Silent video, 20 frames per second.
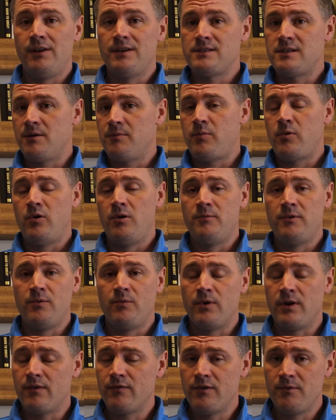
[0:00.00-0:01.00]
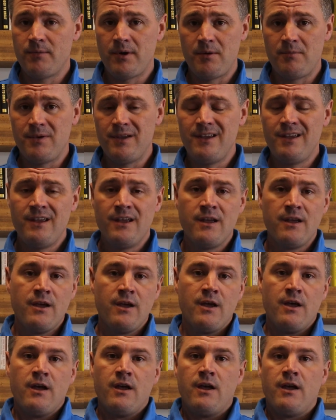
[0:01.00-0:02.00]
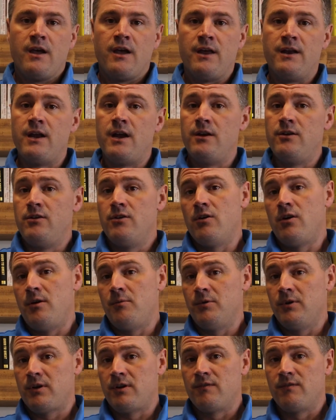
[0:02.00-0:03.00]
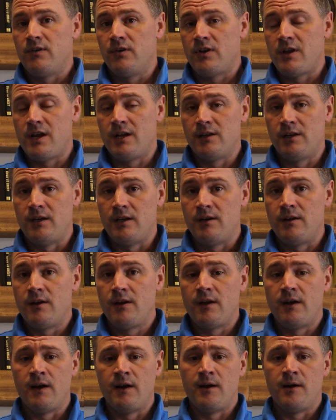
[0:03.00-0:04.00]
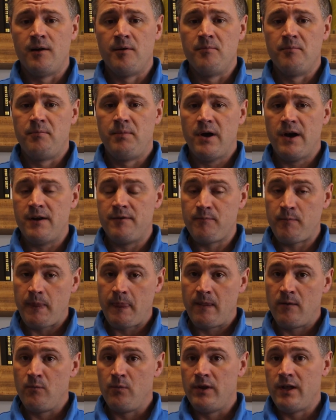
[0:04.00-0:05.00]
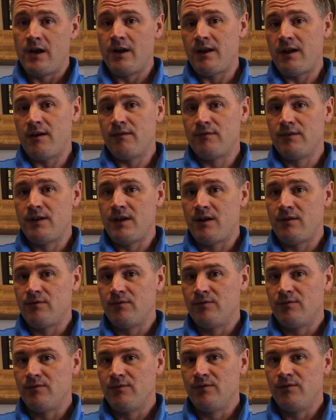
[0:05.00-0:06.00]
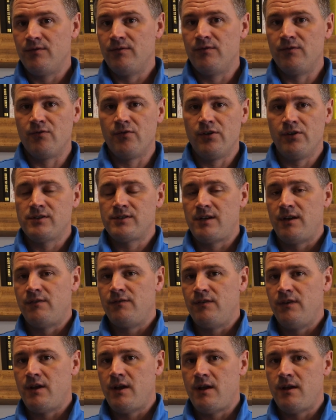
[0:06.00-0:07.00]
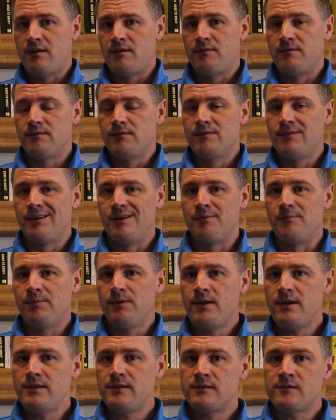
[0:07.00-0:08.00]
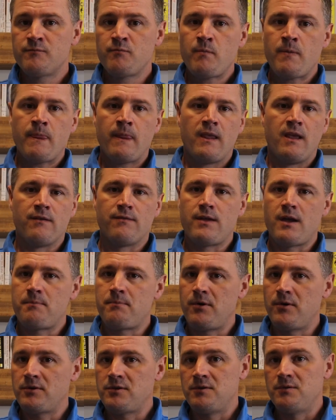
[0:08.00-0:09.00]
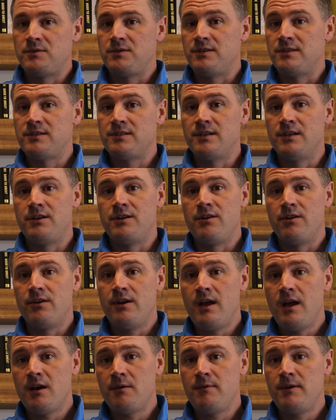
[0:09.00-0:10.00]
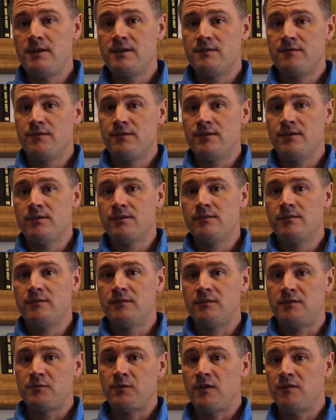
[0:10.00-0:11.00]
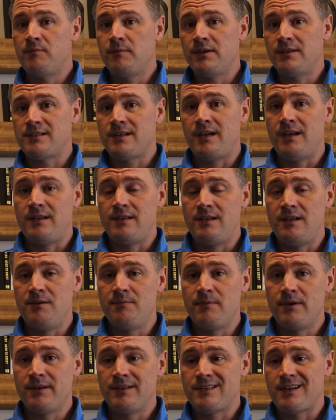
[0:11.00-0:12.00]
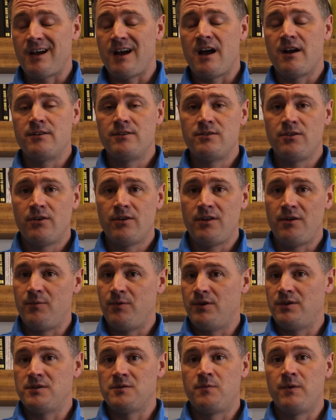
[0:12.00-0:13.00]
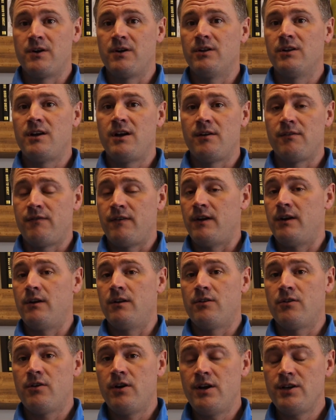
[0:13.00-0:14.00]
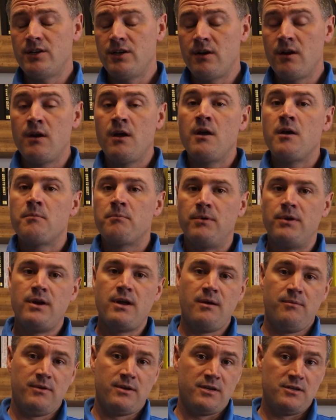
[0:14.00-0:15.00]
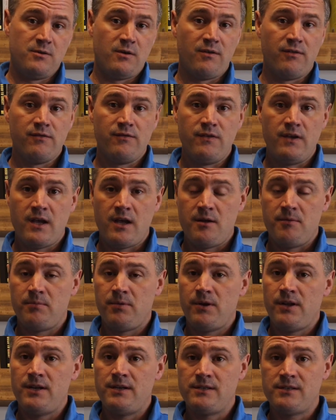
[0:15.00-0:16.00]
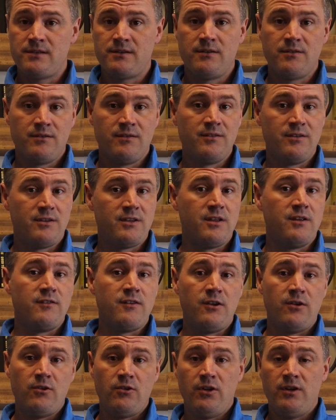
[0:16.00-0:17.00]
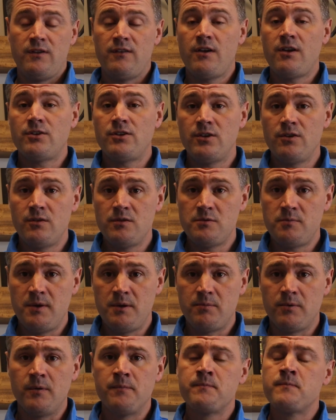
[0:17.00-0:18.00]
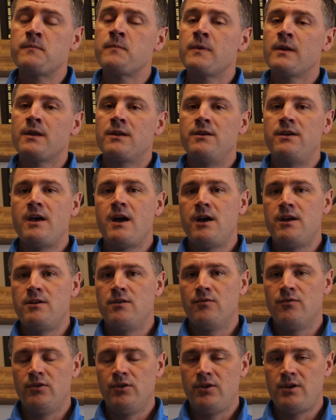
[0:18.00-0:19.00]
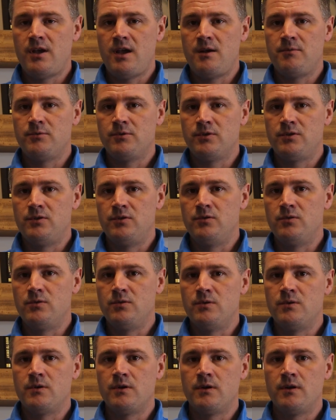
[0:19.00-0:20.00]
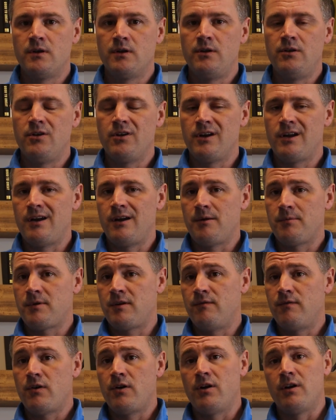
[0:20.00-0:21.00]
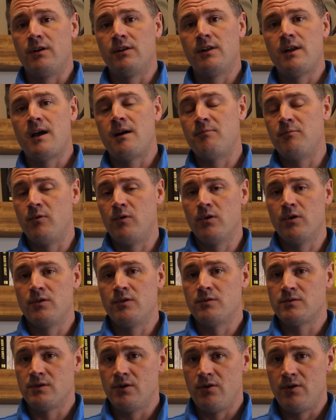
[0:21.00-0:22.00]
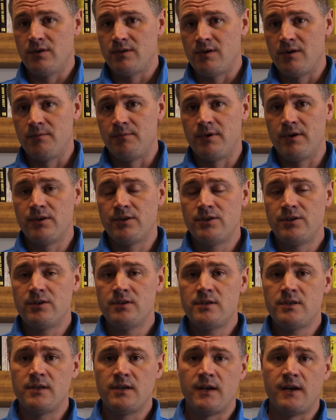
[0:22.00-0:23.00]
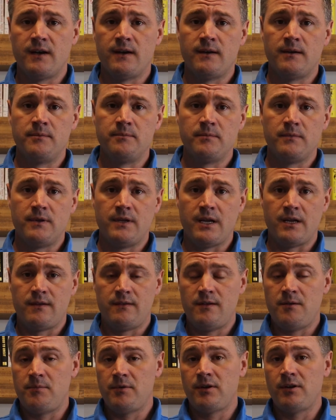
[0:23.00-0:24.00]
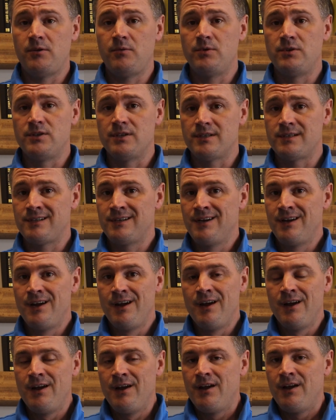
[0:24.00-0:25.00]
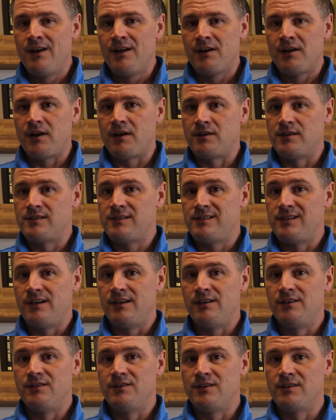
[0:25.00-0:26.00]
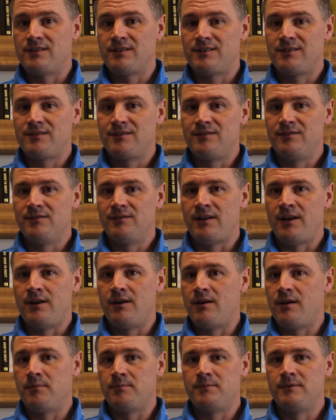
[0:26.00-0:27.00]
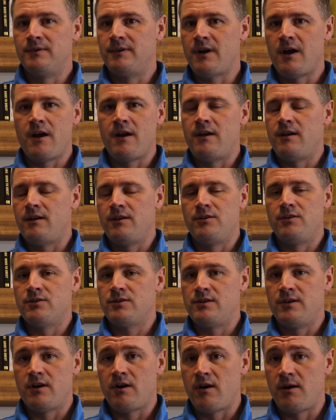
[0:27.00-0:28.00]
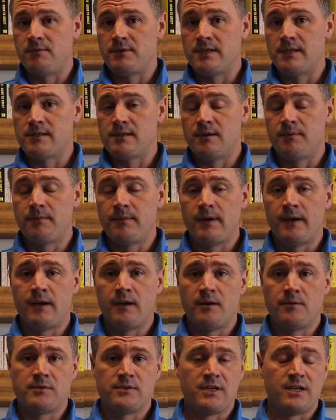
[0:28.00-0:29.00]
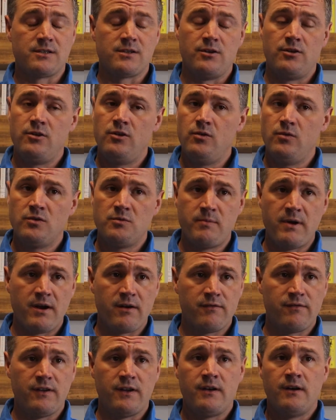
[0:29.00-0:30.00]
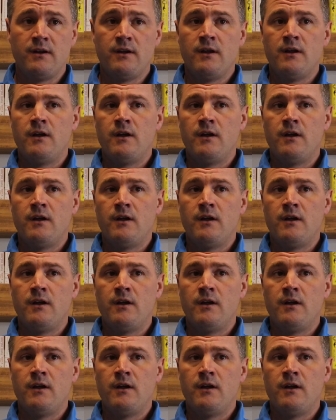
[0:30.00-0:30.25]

listing appointment, whatever it might be. And then you're able to convert that lead. But without having that real estate VA in place, if that person was just sitting in your database for 12 months, 18 months, odds are they would have just went online and found another agent. But now because you have a VA in place, continually touching those people, now you're really able to, you're gonna end up converting a lot more of those long-term nurtures that typically would just kind of sit and just end up dying in your CRM system. So that's a huge benefit.